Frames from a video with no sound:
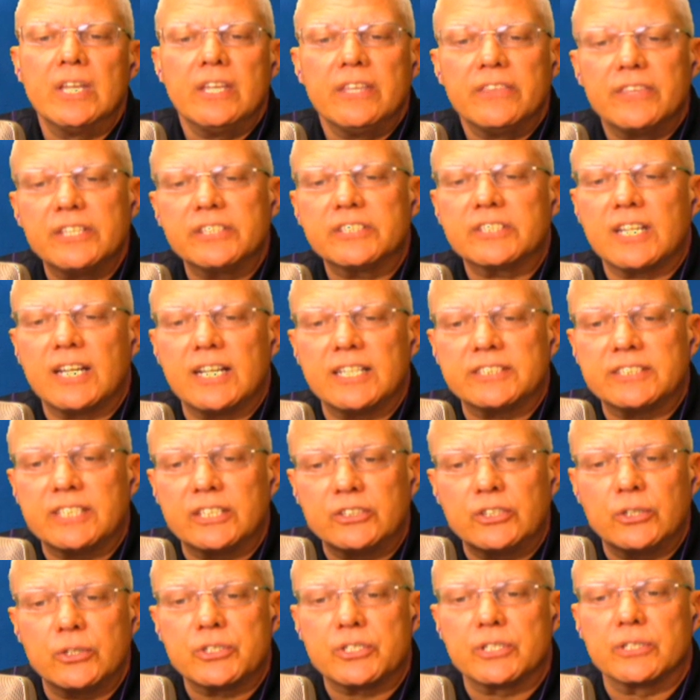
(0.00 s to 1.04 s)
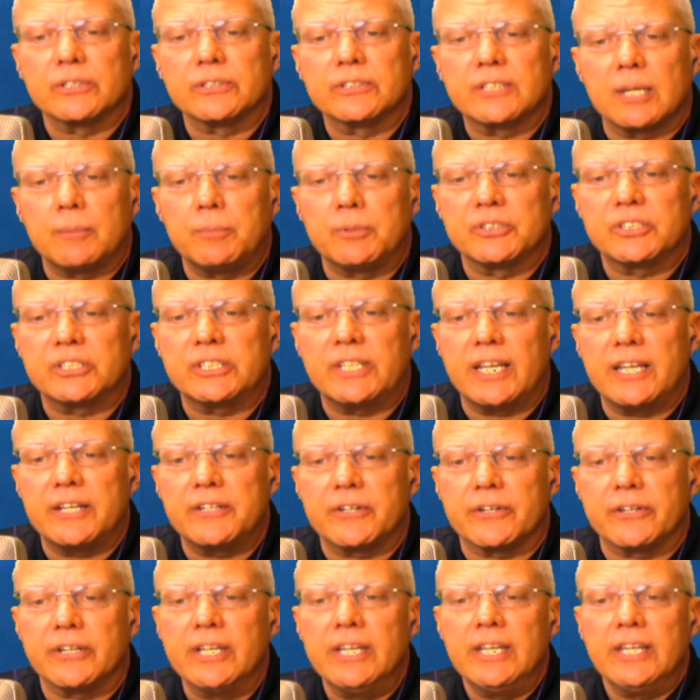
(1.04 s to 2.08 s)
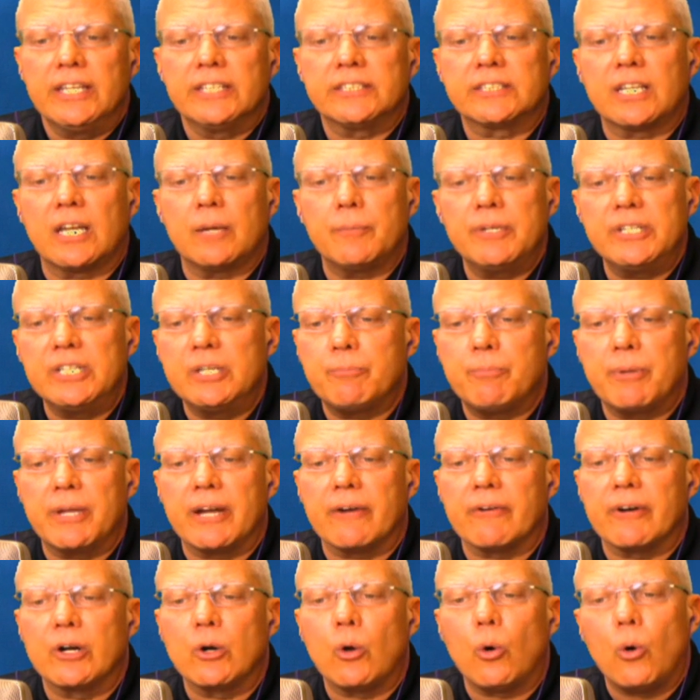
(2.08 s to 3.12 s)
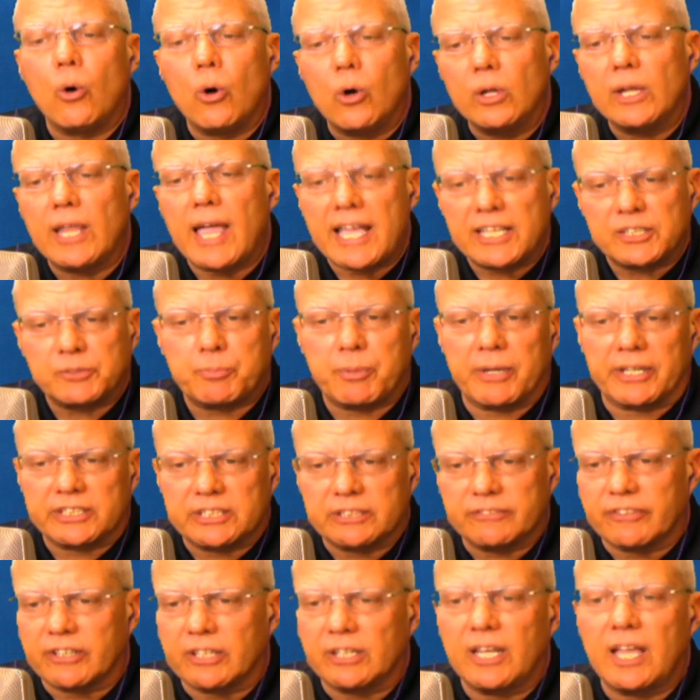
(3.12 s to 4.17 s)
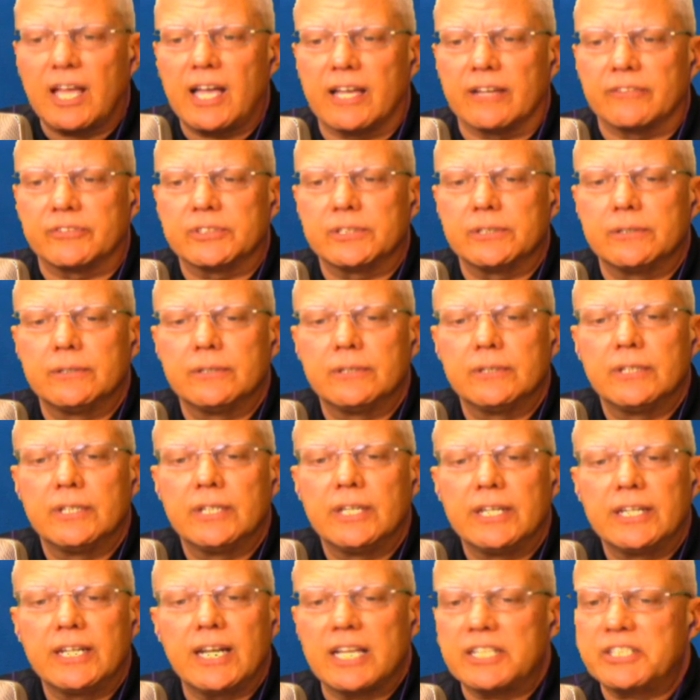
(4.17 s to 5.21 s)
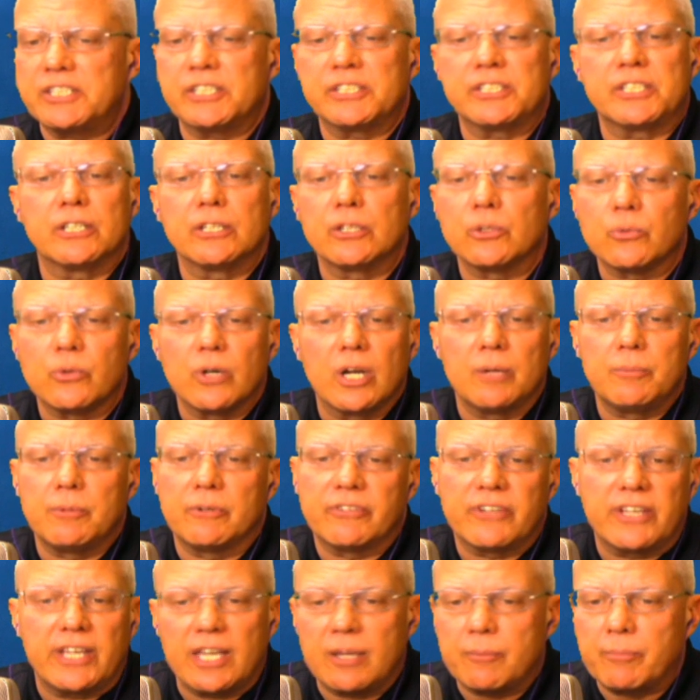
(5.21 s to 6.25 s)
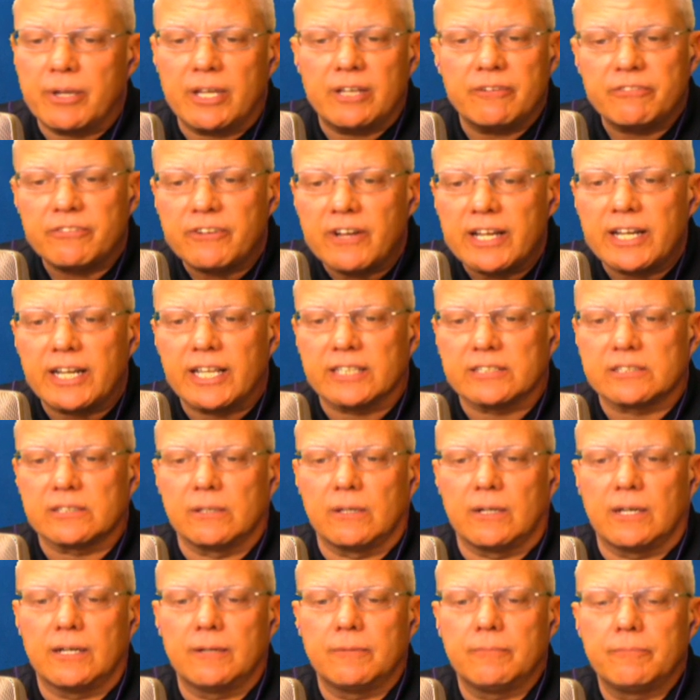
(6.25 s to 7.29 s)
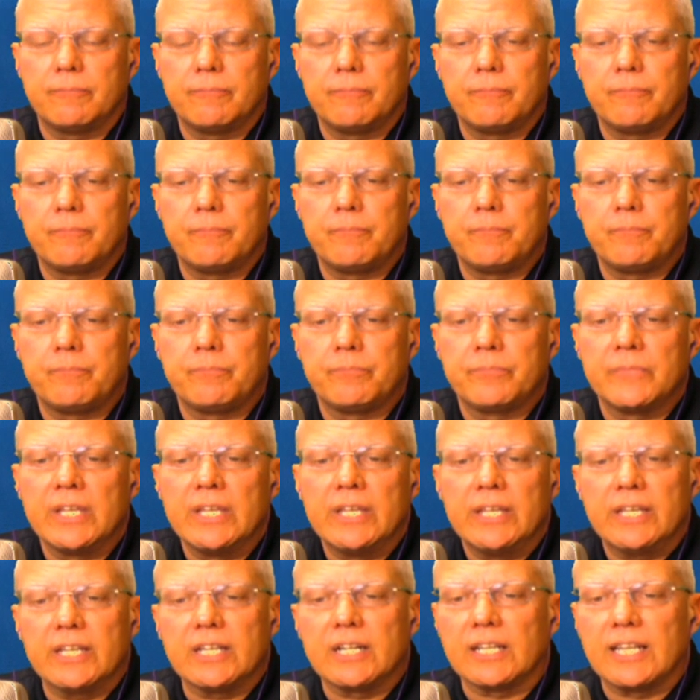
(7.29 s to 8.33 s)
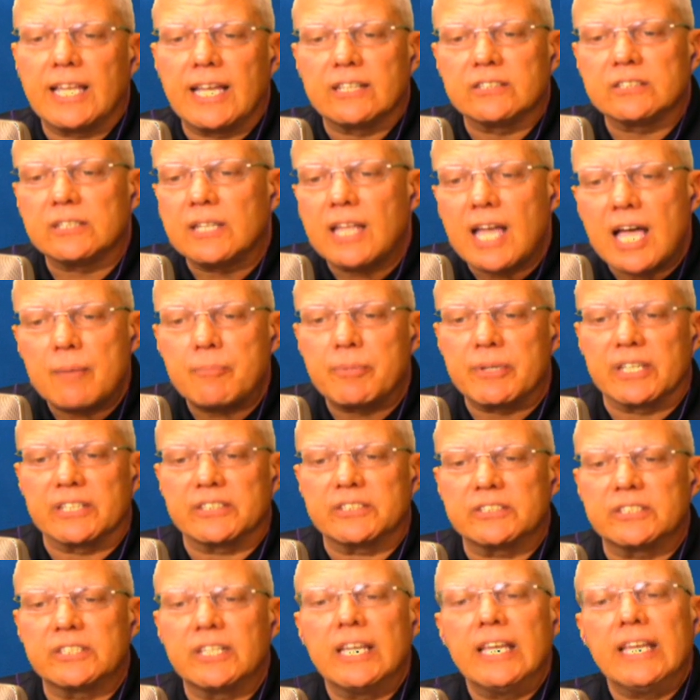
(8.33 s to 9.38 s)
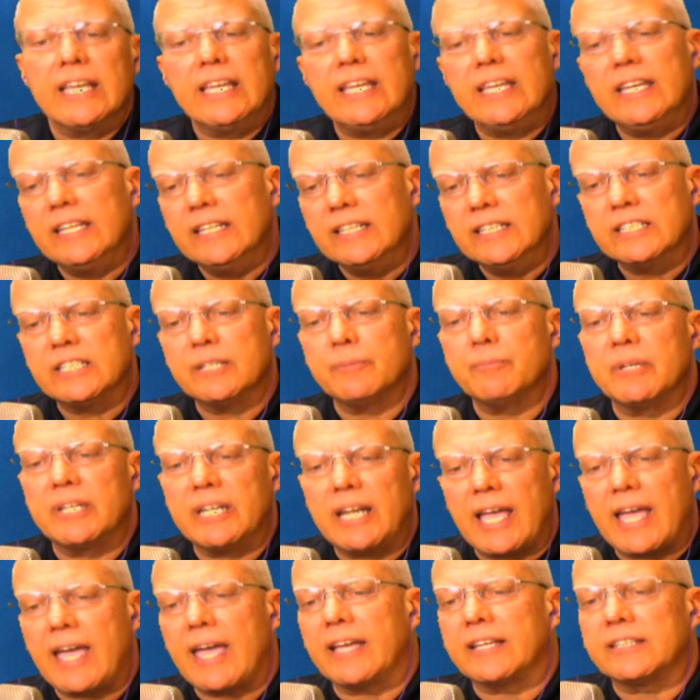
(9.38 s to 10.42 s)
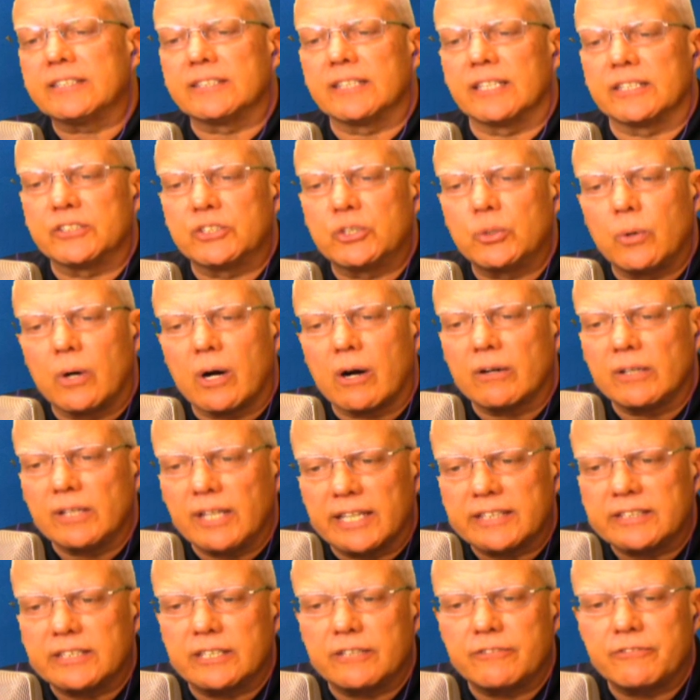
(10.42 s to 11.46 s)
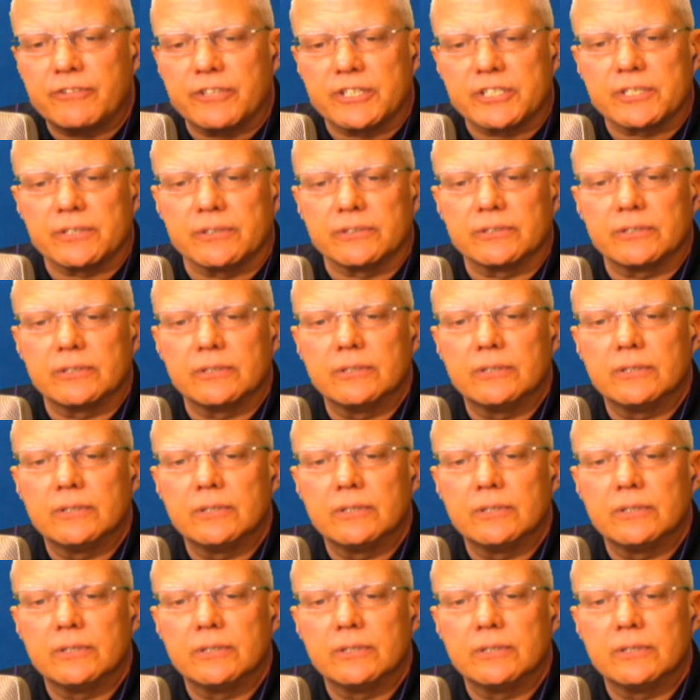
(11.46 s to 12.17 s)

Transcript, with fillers: this constitutional double standard is coming to bear in all aspects of our lives, not just in the realm of campaign finance law. It allows lobbyists intimate access to our elected officials,